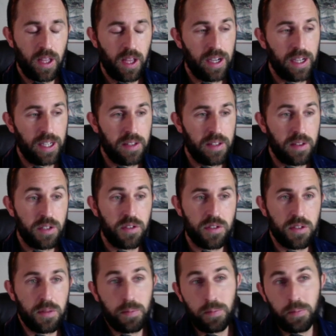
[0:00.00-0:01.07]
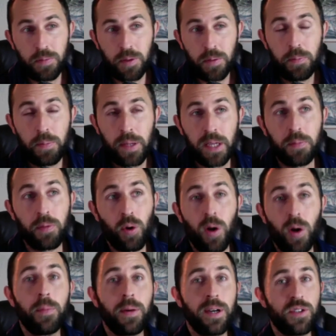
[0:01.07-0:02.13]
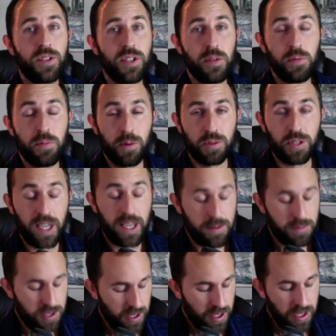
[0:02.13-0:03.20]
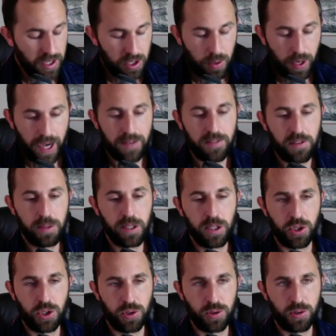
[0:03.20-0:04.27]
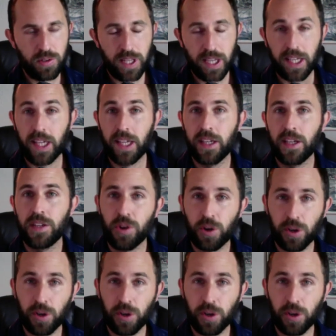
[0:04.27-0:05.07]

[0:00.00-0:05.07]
uh, and this is the the big problem i see with most camps you have to make sure that kids are